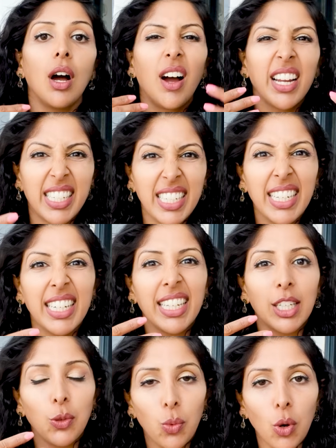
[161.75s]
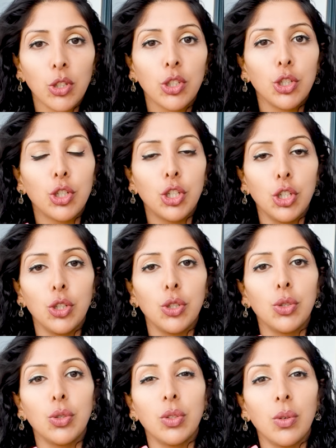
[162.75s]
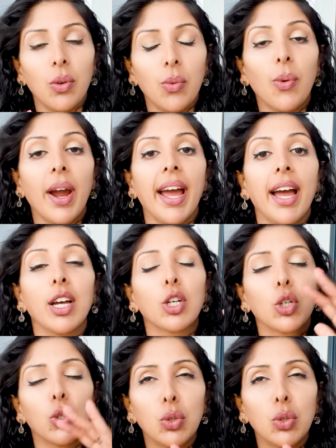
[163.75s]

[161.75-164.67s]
ideally you want to wear a